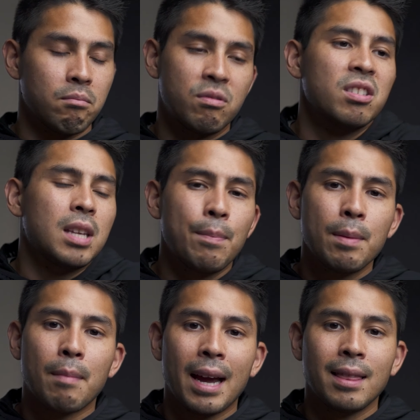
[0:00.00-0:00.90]
just keep in
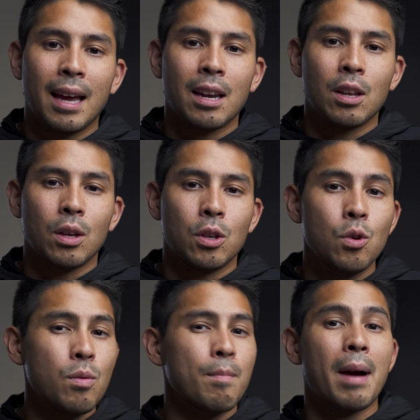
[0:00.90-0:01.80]
mind that
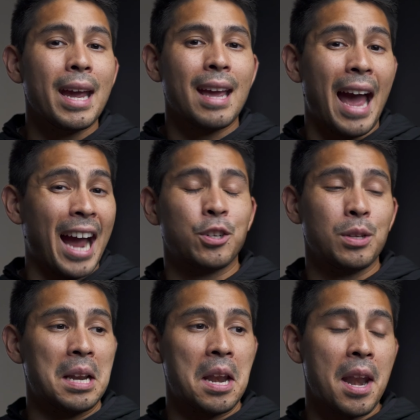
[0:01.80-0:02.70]
you might
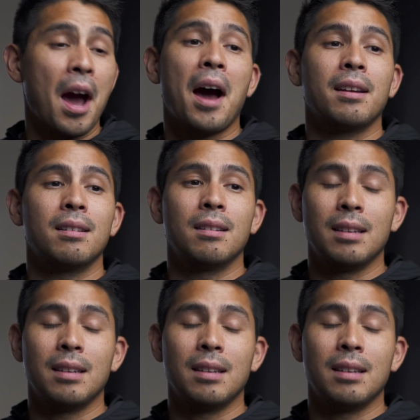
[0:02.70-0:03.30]
actually not